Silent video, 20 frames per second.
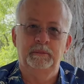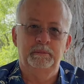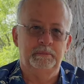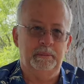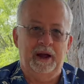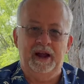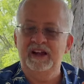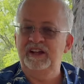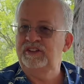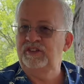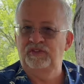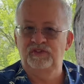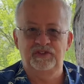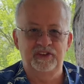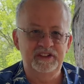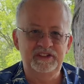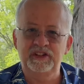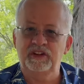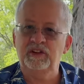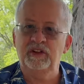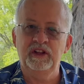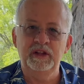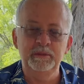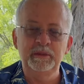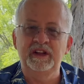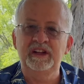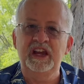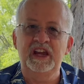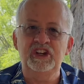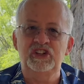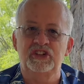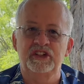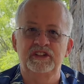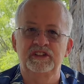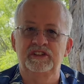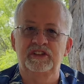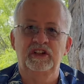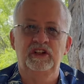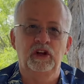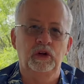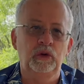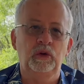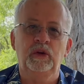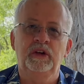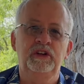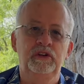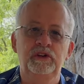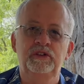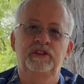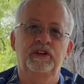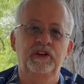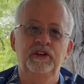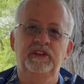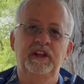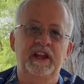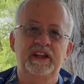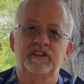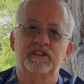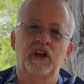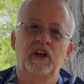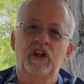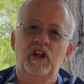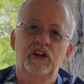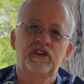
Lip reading: by its physical limitations, can only do certain things.